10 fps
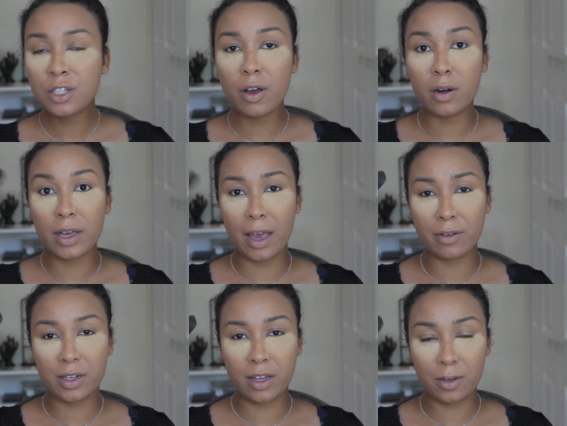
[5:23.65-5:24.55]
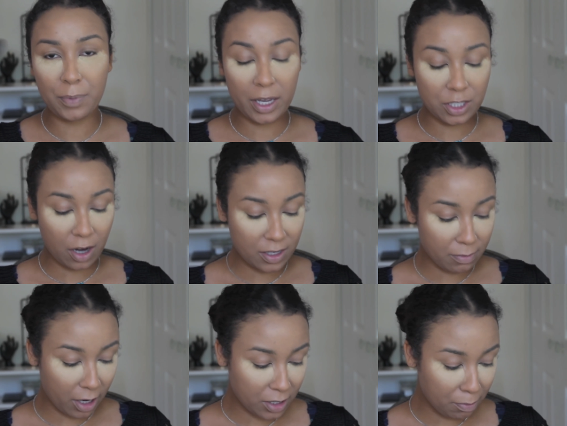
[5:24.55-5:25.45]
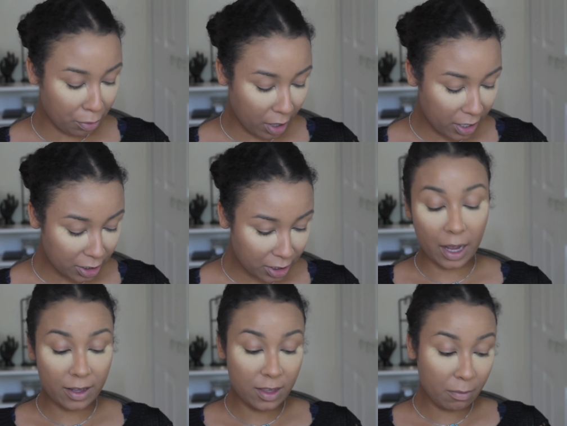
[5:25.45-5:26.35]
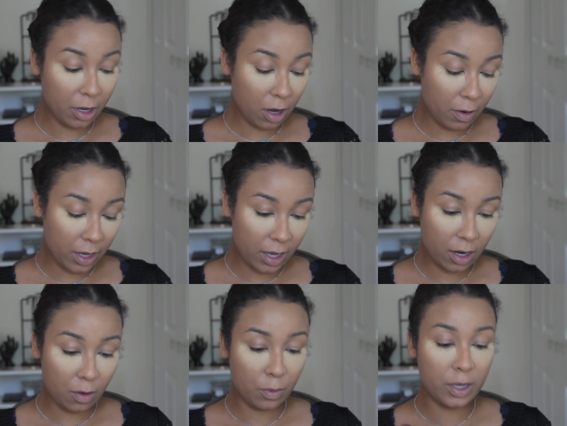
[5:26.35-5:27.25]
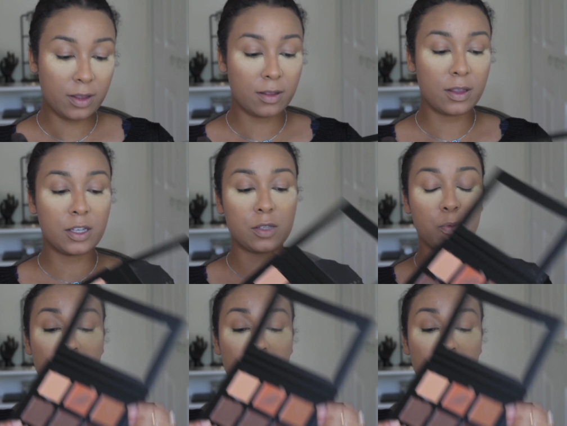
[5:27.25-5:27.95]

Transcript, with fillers: I'm gonna go in again with another BH Cosmetics brush. I think I'm gonna go in with this